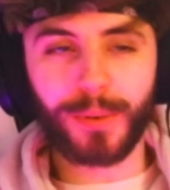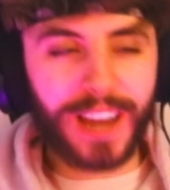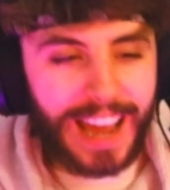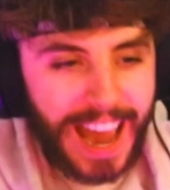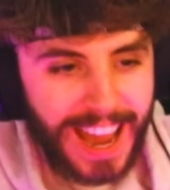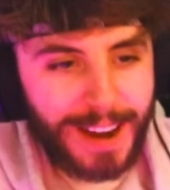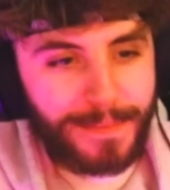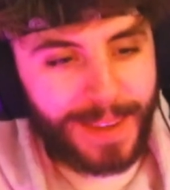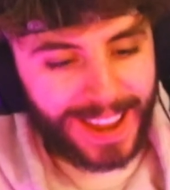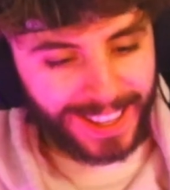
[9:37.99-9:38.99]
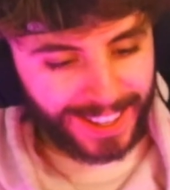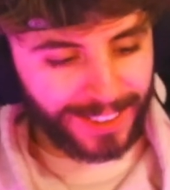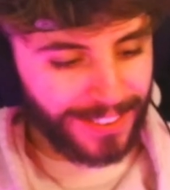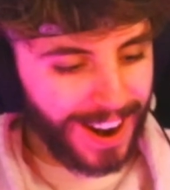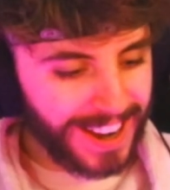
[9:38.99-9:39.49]
Well, like, I am me,
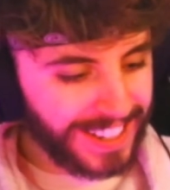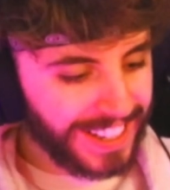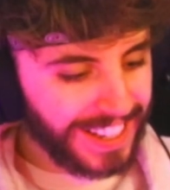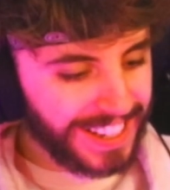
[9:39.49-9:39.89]
right?